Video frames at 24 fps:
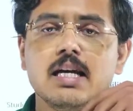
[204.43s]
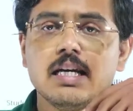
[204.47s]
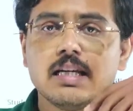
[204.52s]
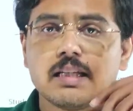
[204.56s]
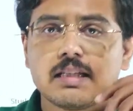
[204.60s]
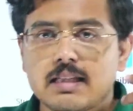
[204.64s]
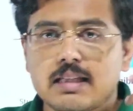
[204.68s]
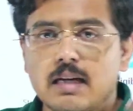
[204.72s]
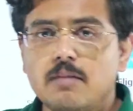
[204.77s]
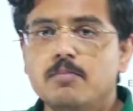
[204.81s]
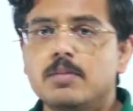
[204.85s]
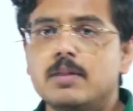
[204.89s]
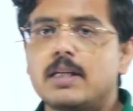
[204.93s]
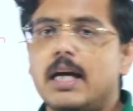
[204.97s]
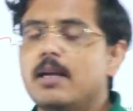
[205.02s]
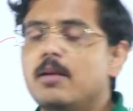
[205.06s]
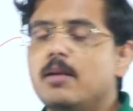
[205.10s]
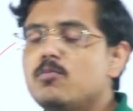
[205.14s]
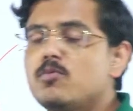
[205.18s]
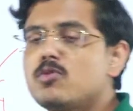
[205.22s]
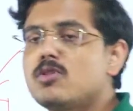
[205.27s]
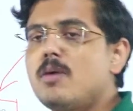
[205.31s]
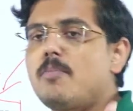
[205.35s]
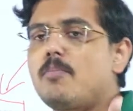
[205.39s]

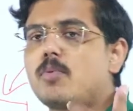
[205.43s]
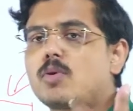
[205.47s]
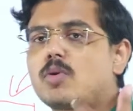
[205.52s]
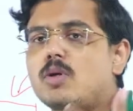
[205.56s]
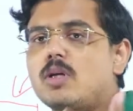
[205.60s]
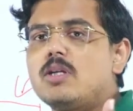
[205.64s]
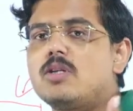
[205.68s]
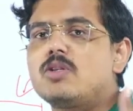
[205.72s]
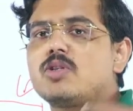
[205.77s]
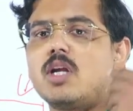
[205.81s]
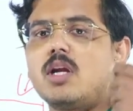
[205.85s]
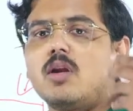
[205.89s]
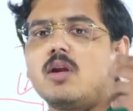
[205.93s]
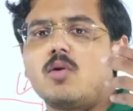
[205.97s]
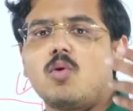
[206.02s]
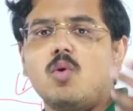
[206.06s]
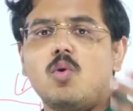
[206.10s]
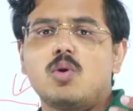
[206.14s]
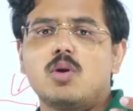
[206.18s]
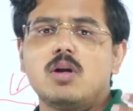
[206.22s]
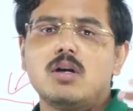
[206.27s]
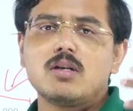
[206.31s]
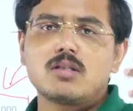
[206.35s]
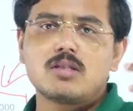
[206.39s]
Sometimes the potential
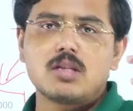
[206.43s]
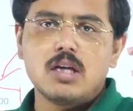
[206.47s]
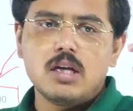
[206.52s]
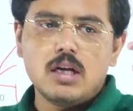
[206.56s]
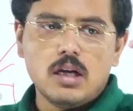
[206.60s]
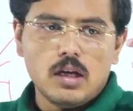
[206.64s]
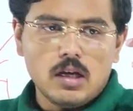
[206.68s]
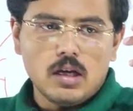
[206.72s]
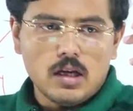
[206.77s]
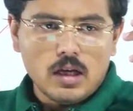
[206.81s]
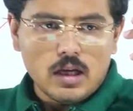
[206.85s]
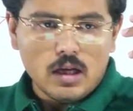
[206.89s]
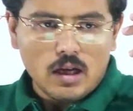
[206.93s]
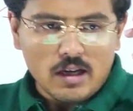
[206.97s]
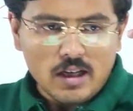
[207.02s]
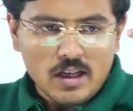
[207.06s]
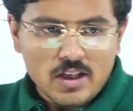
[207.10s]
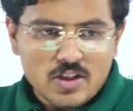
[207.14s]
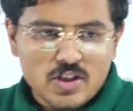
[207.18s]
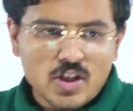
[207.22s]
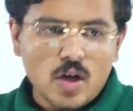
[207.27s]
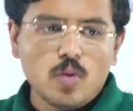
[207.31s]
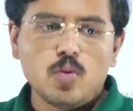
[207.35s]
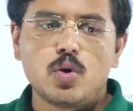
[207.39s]
coders
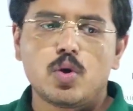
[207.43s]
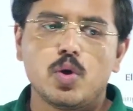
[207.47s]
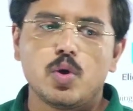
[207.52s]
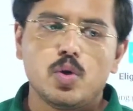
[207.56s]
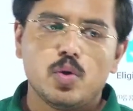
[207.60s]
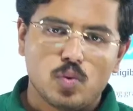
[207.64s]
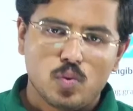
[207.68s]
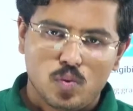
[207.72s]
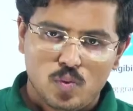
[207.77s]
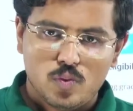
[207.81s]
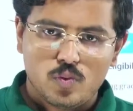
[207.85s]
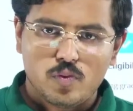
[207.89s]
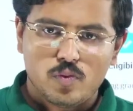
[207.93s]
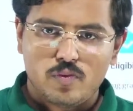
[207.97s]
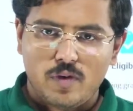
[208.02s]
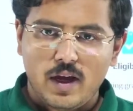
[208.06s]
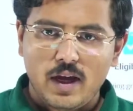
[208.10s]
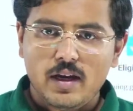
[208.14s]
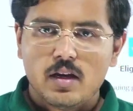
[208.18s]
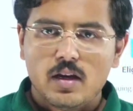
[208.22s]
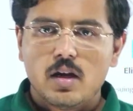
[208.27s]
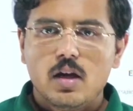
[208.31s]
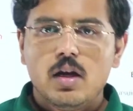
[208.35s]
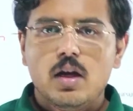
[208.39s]
reach out to you,
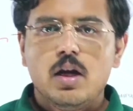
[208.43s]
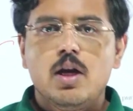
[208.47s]
fine.